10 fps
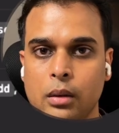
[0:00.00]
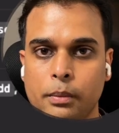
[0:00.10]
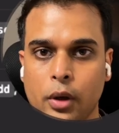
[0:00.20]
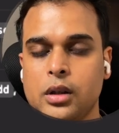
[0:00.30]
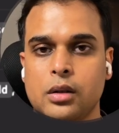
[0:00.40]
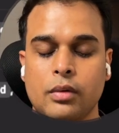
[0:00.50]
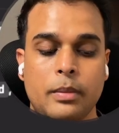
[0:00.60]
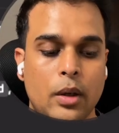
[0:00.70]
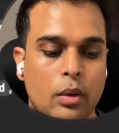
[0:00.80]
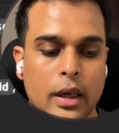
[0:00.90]
process will
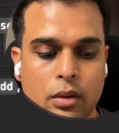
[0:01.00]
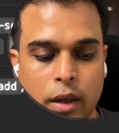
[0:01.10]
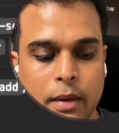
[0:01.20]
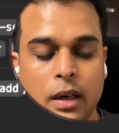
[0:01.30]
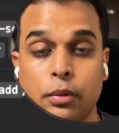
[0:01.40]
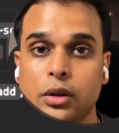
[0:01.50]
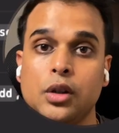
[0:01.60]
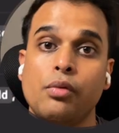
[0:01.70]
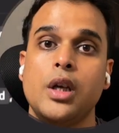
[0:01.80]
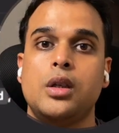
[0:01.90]
be known as your daemon
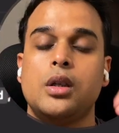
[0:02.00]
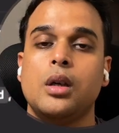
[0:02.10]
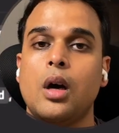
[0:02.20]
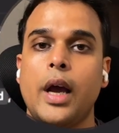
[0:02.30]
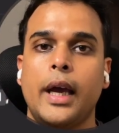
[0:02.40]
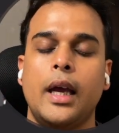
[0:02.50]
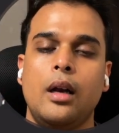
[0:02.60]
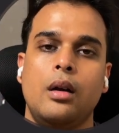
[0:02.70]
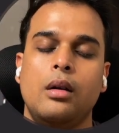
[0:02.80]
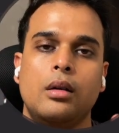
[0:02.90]
process, which again